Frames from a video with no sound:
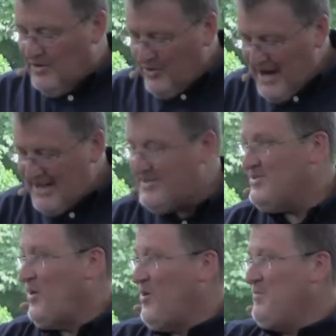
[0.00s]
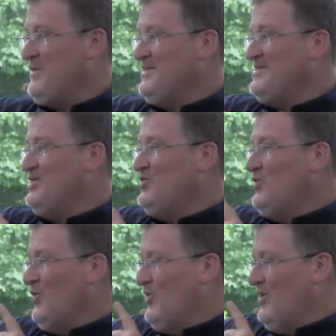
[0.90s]
Grace opens the
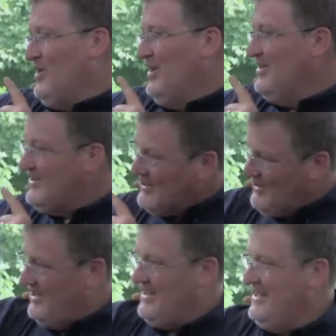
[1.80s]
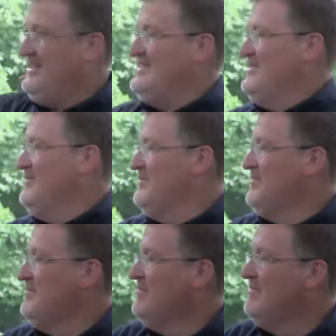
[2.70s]
door to goodness.
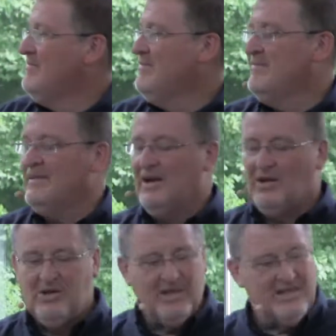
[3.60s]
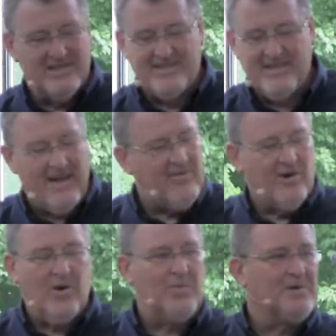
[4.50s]
Goodness
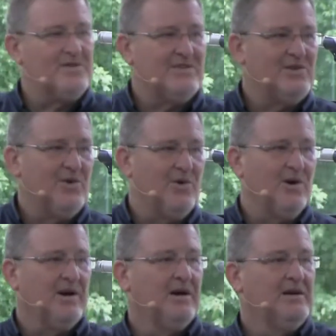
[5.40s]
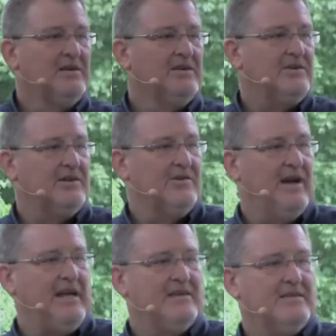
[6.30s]
never opens the door to
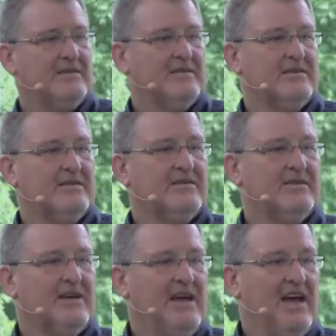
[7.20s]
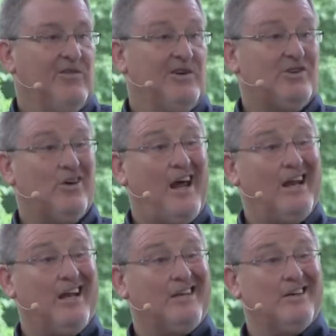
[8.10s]
grace. If you try
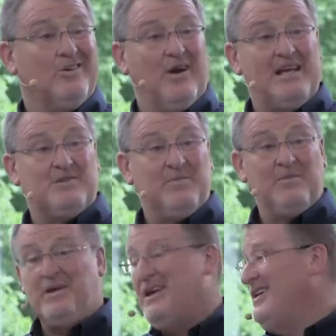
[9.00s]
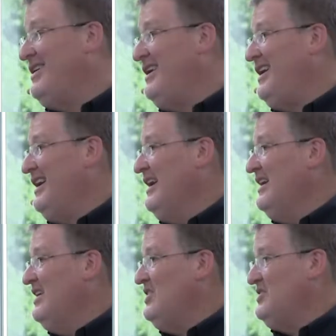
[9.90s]
to get to grace by being good,
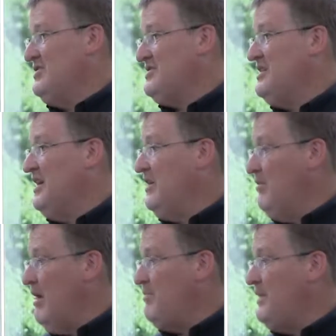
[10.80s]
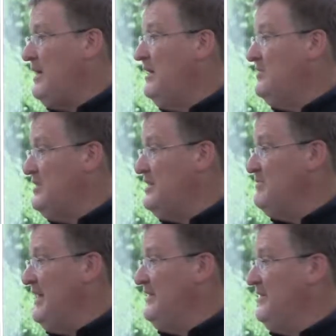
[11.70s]
you just get grumpy and
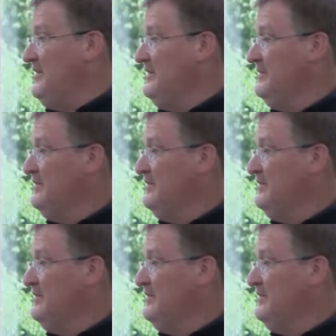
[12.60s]
judgmental.